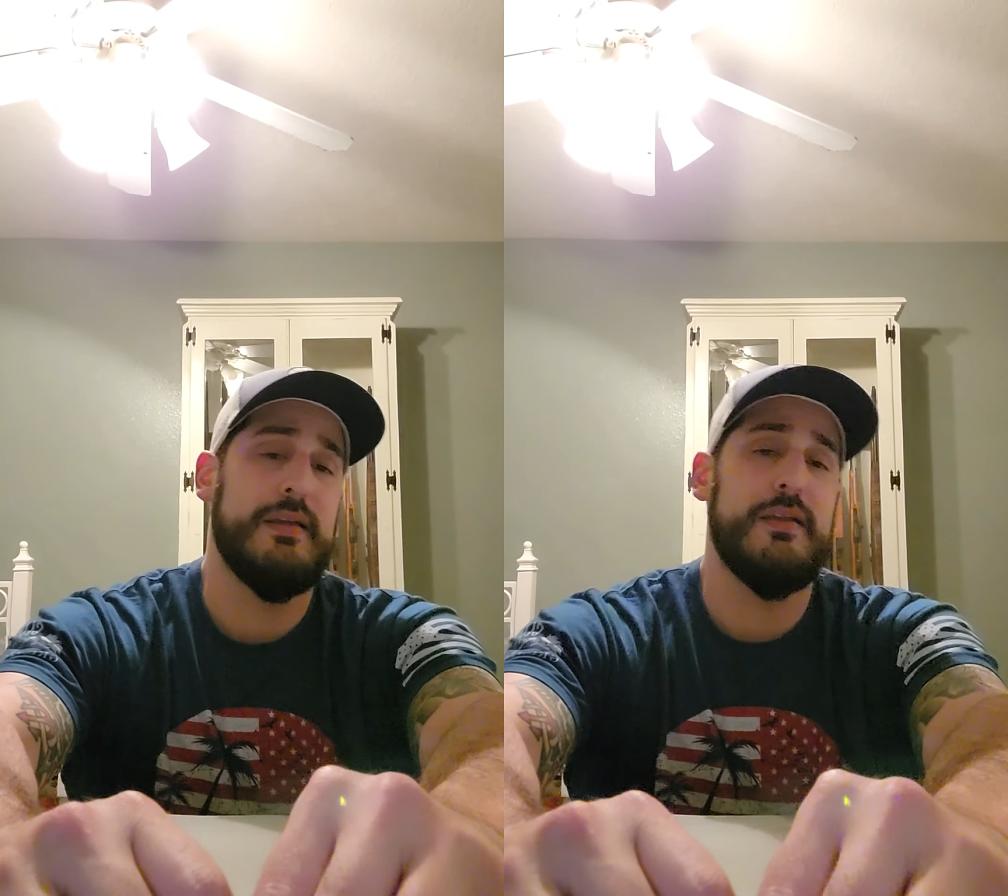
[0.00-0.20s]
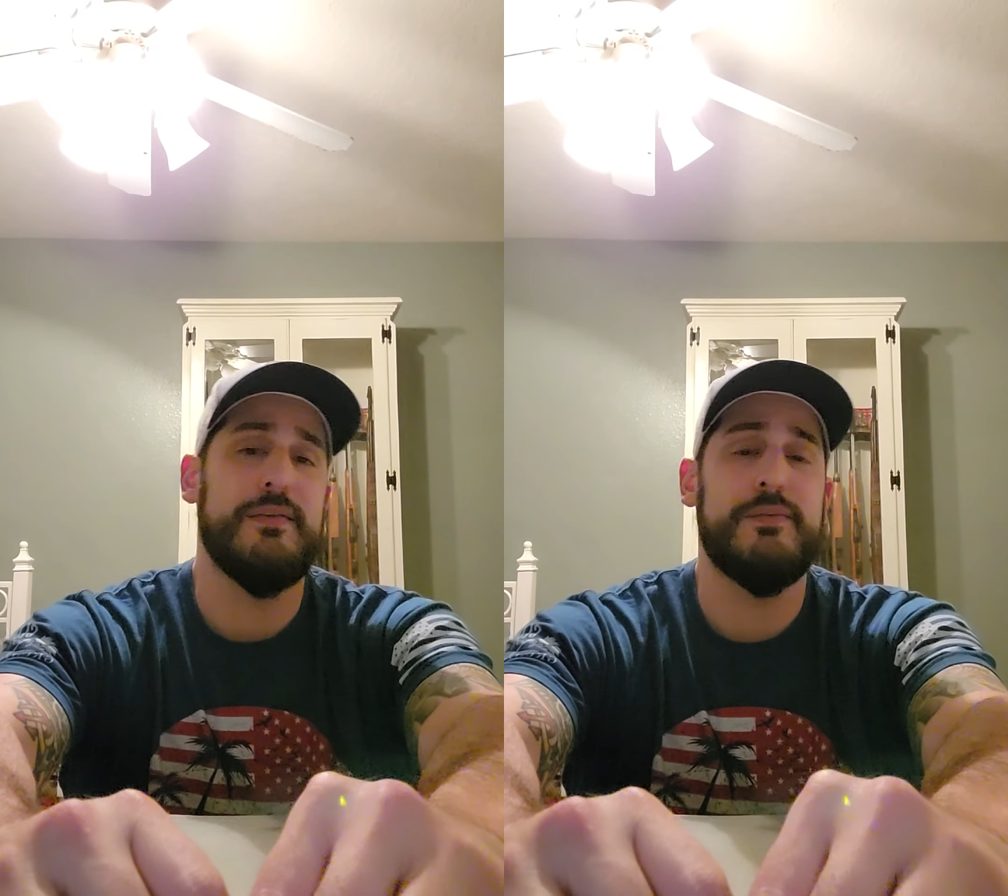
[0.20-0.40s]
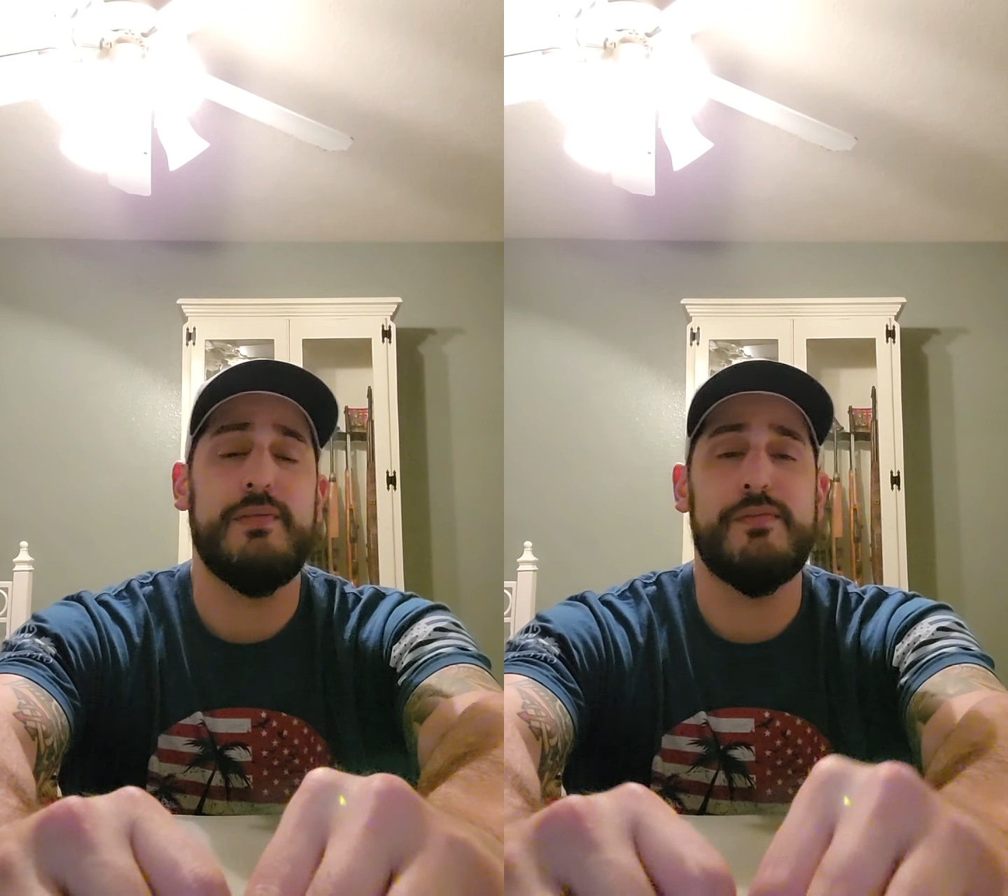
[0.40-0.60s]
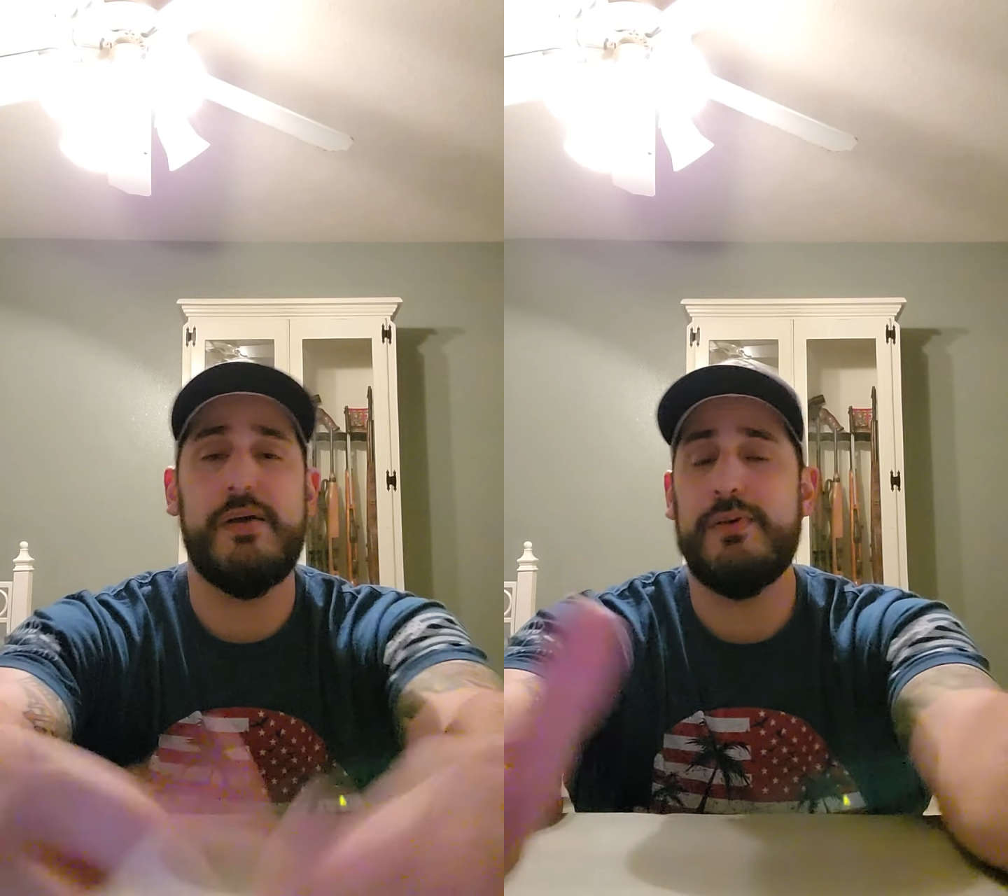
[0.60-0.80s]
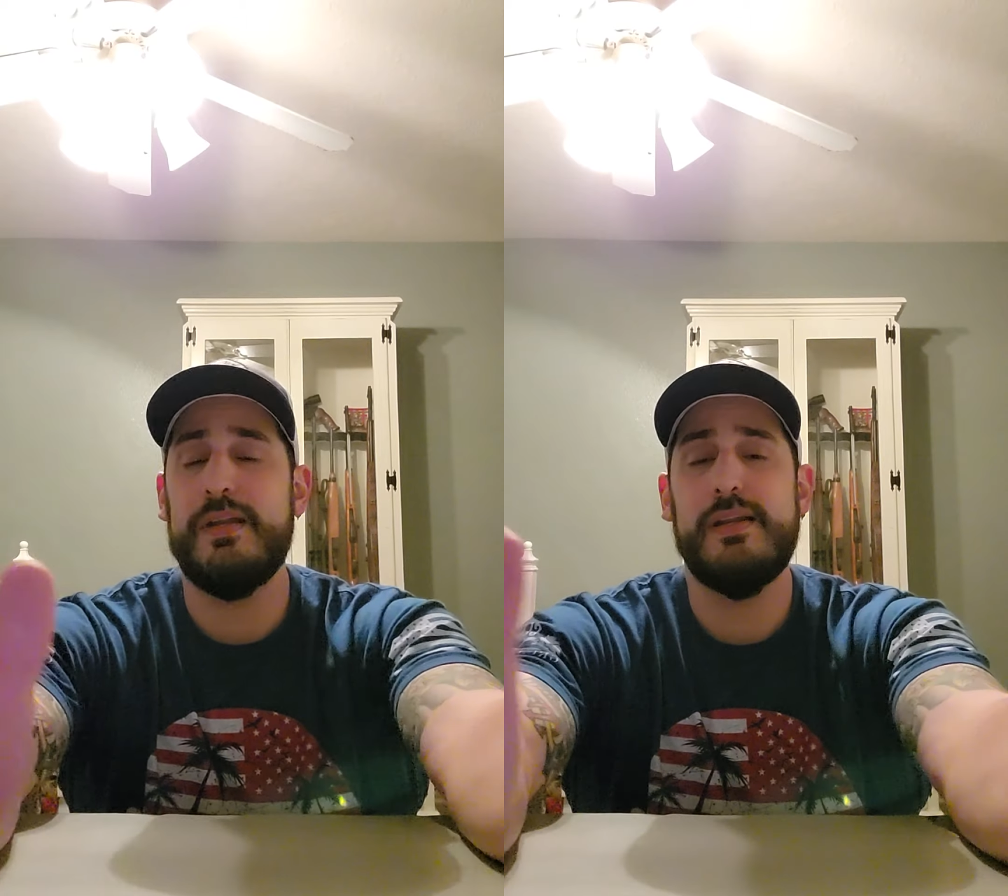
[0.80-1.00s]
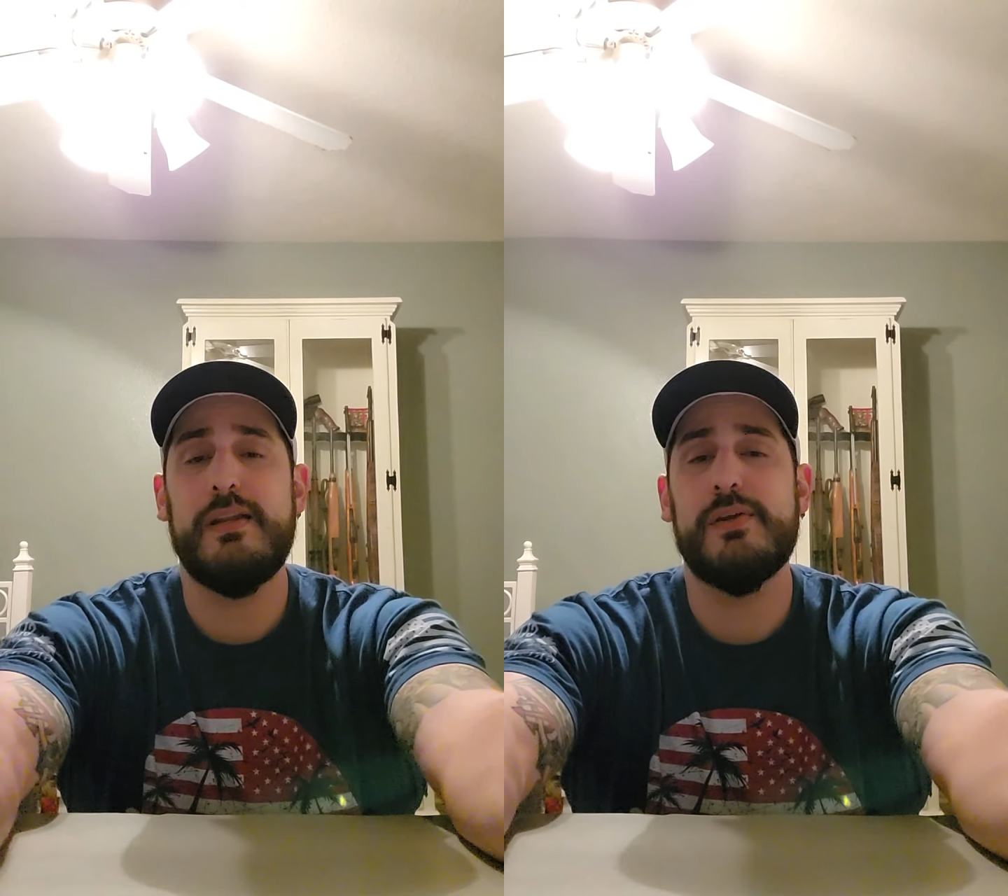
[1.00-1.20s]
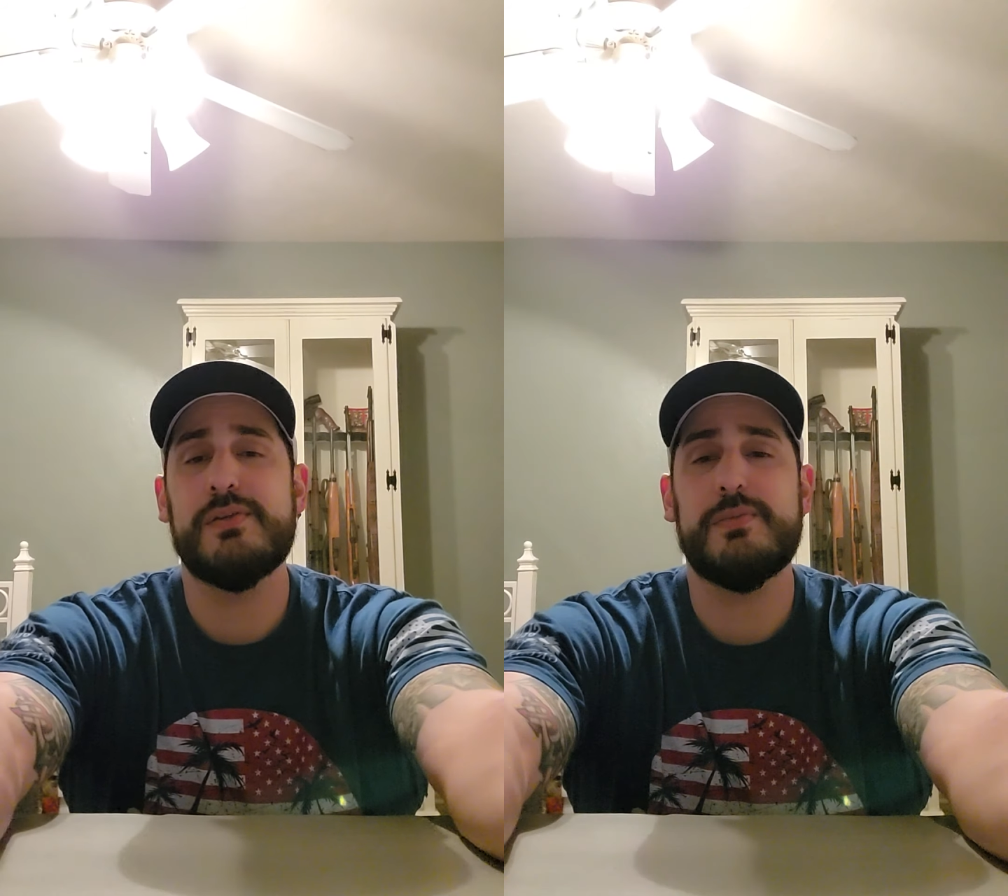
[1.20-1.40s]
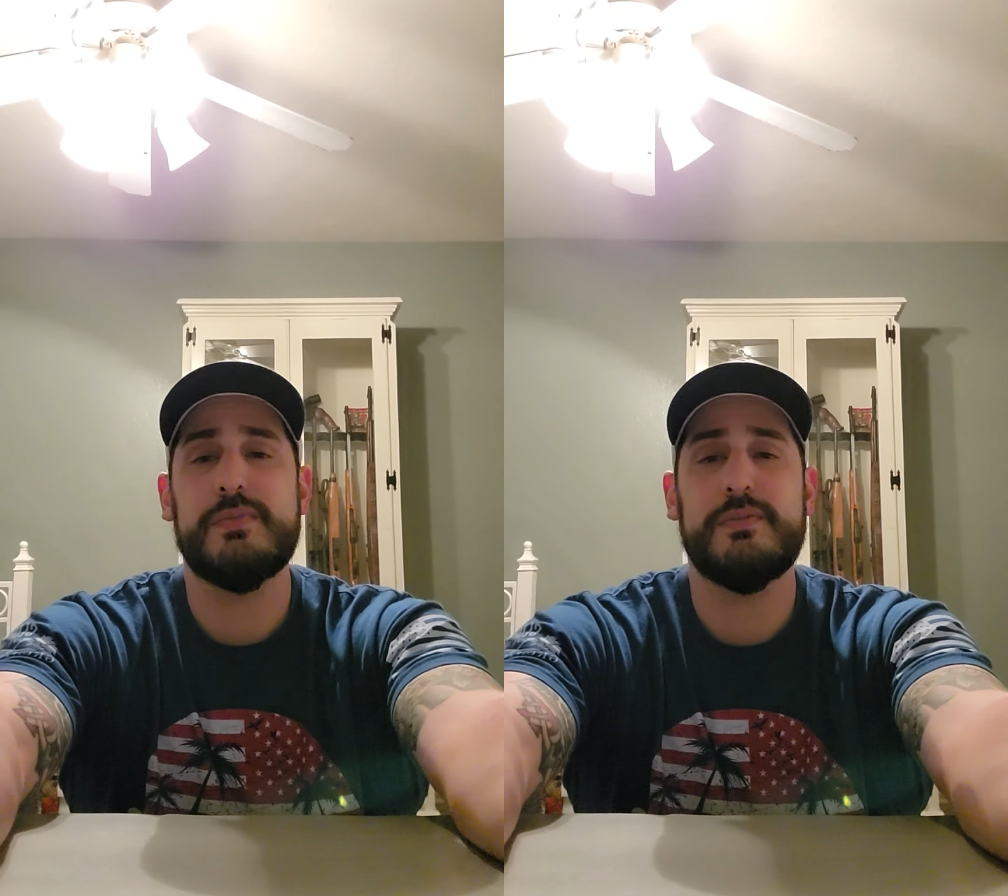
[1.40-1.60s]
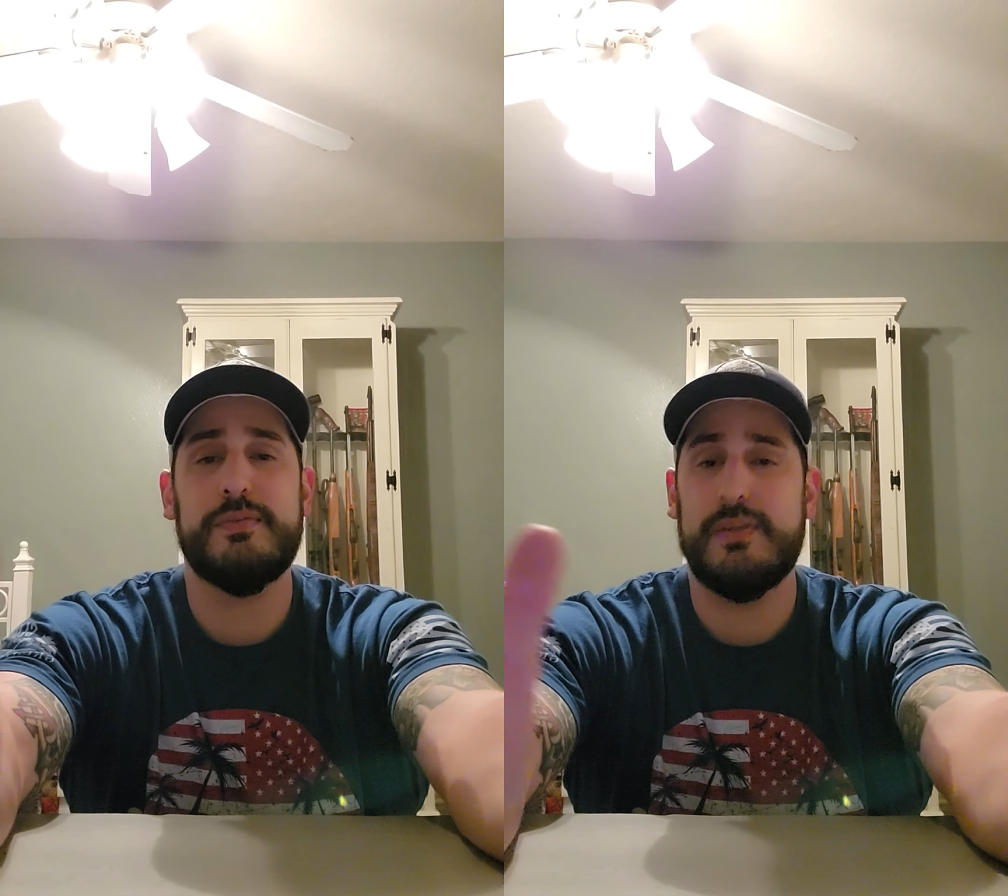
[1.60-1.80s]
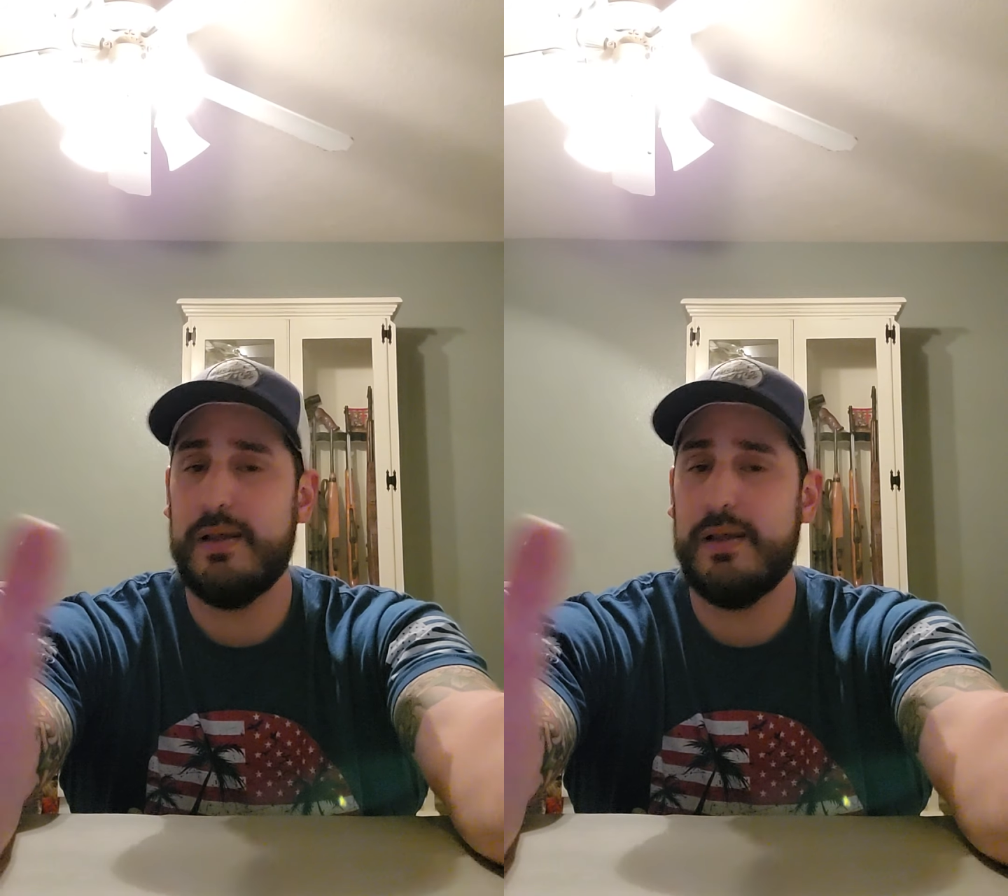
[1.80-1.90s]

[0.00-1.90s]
If I read it and I know something,